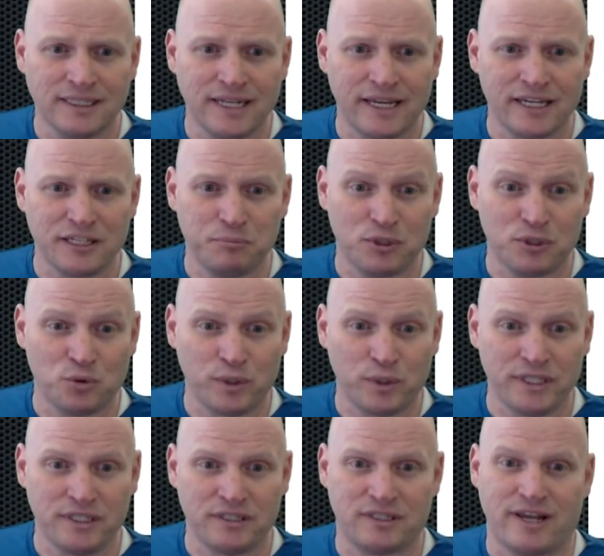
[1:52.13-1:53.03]
Days
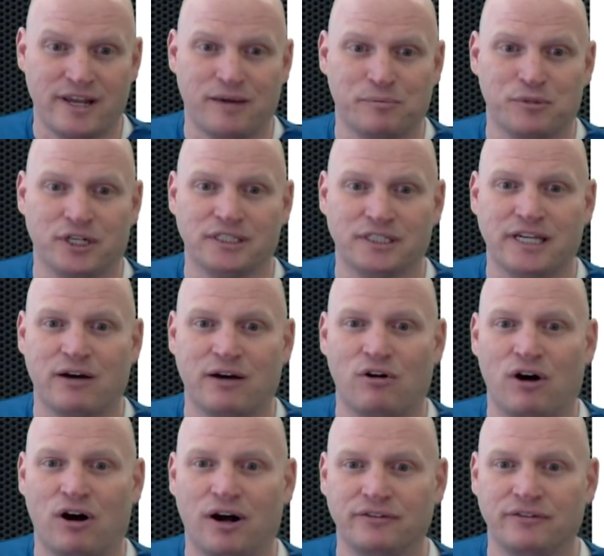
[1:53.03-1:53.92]
between snapshots.
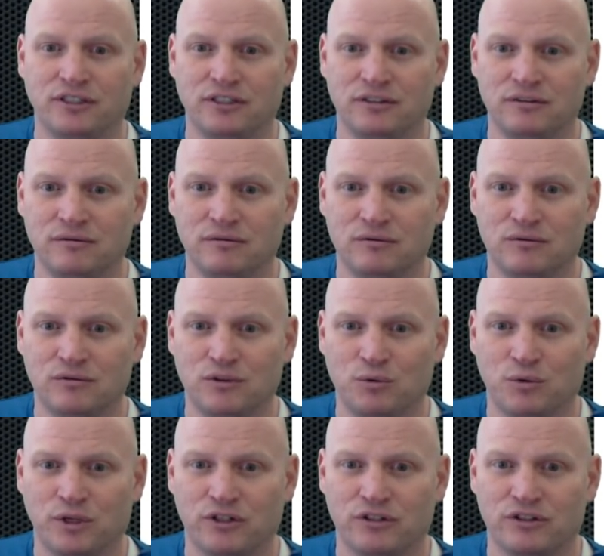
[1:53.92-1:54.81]
How often
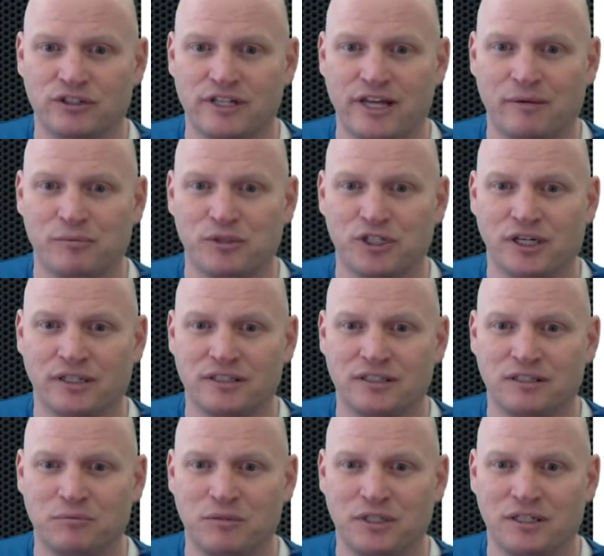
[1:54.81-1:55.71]
do you want your
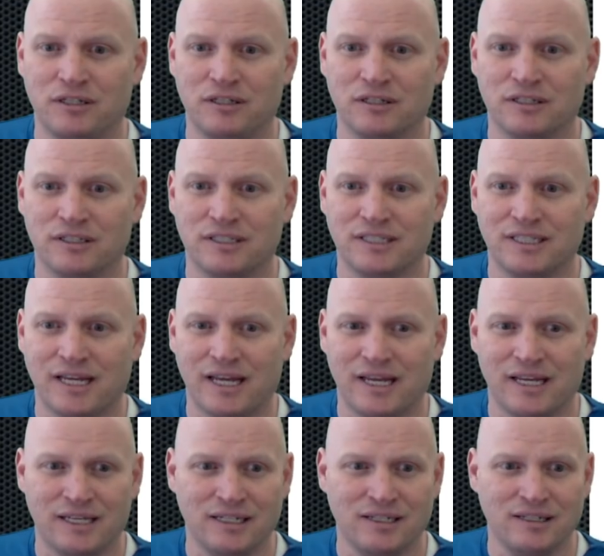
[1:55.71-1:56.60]
snapshots to be
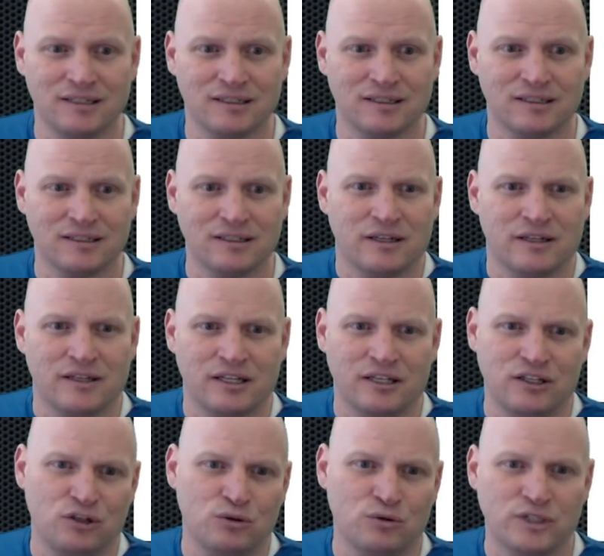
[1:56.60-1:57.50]
taken?
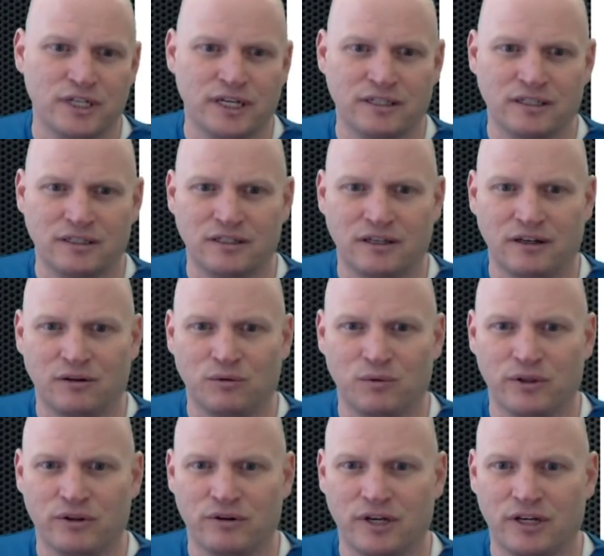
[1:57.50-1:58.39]
and then use
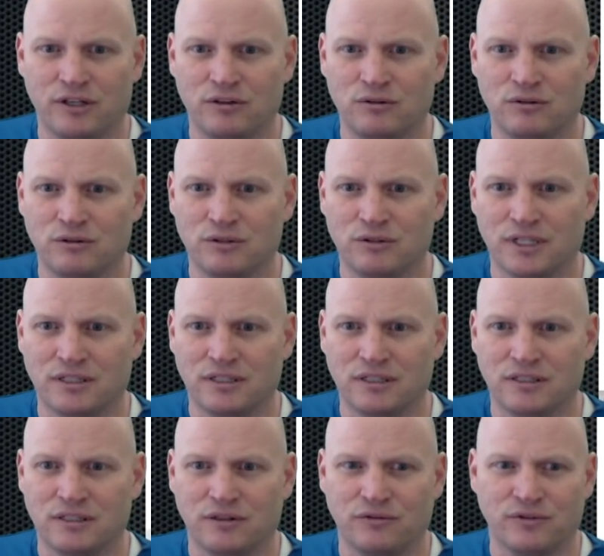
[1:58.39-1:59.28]
SSL, whether or not you use
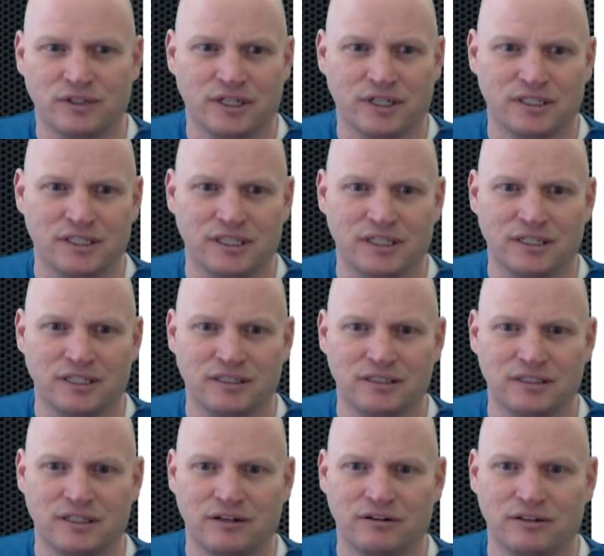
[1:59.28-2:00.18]
SSL for
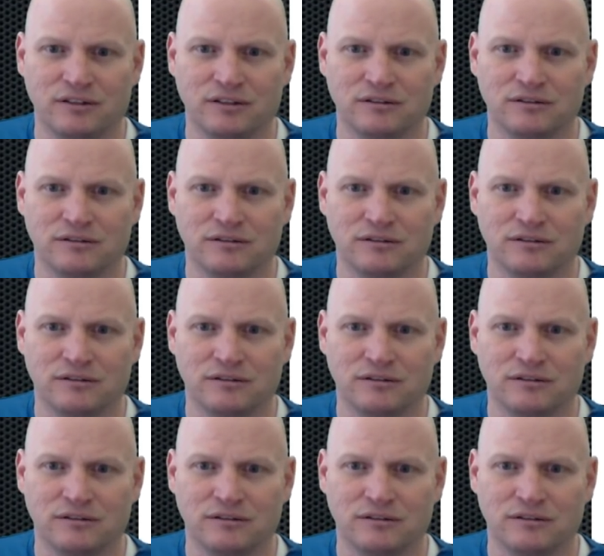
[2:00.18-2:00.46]
DuckDNS, etc.